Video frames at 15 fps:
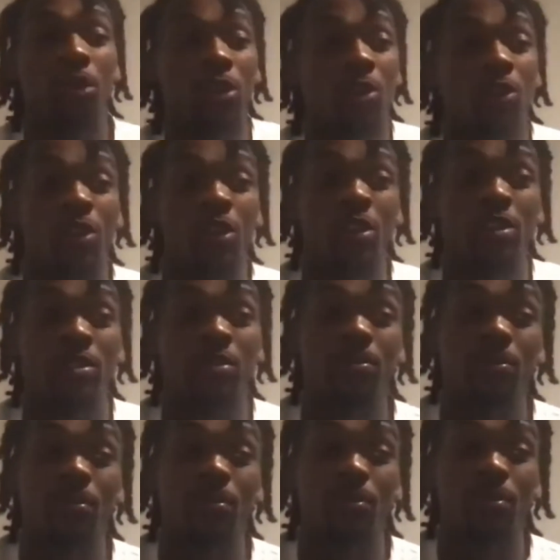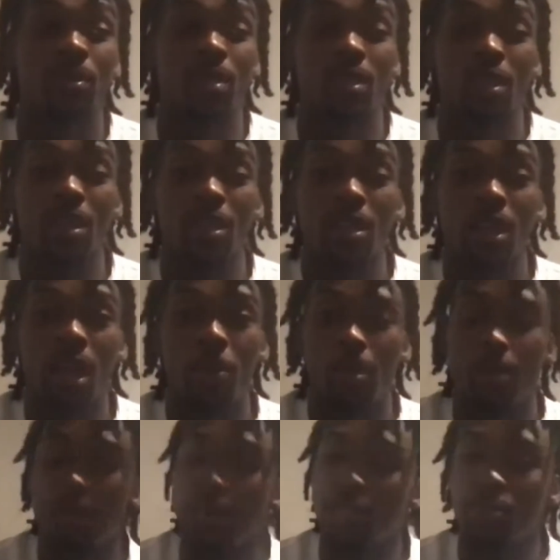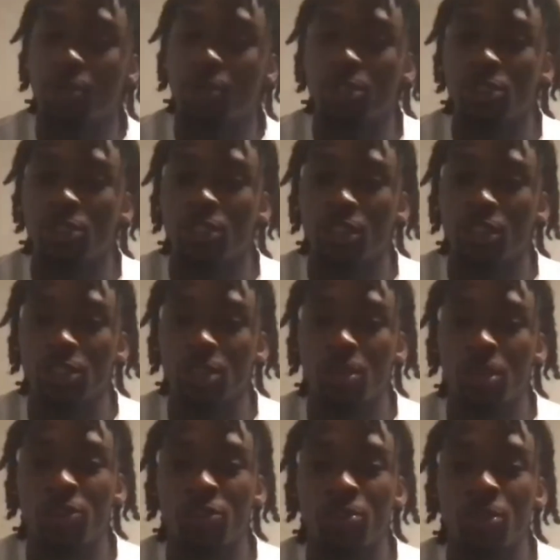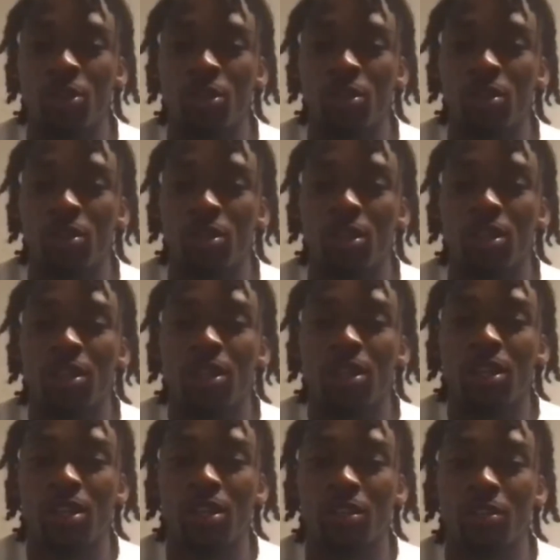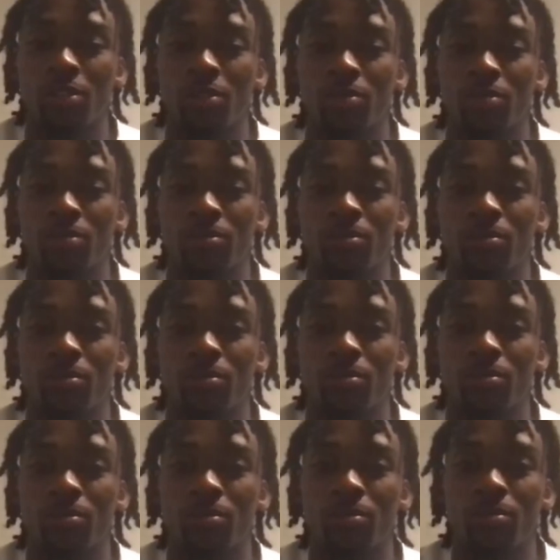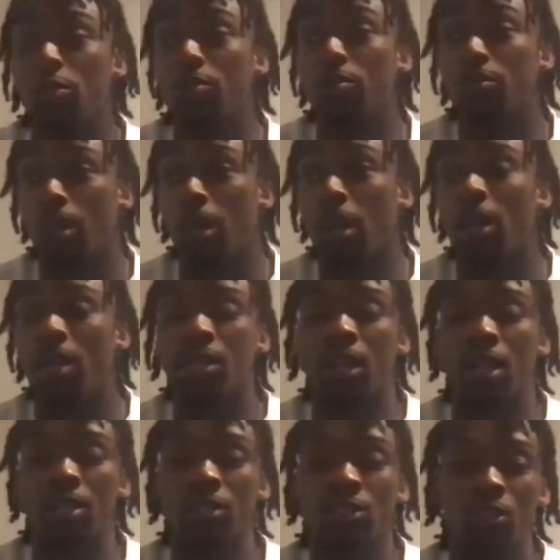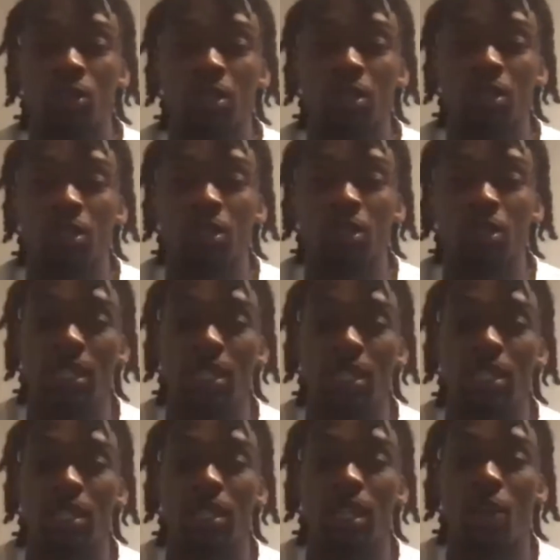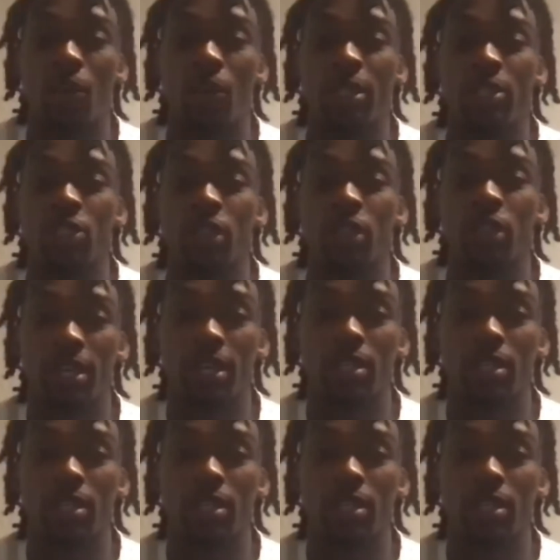growing up. I played basketball just as long as I played football. Until I got to college, of course, and then I ran track